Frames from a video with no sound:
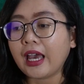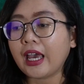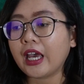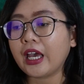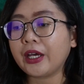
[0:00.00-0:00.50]

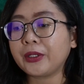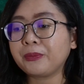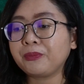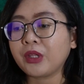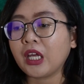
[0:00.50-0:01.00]

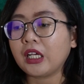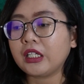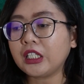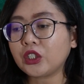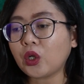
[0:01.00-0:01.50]
And
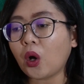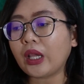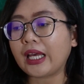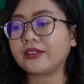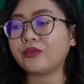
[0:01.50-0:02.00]
this
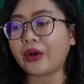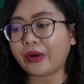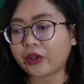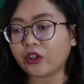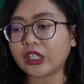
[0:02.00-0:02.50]
called as
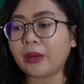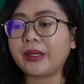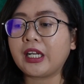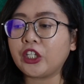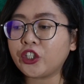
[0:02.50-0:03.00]
direct
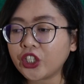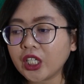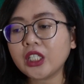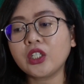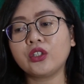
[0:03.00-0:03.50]

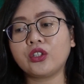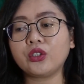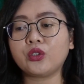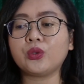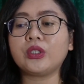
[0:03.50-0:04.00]
contamination
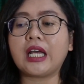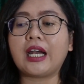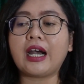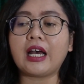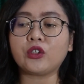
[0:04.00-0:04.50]
due to
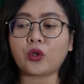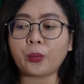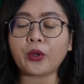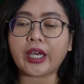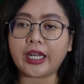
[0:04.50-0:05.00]
their
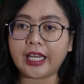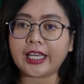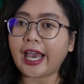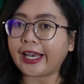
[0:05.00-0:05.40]
anthropogenic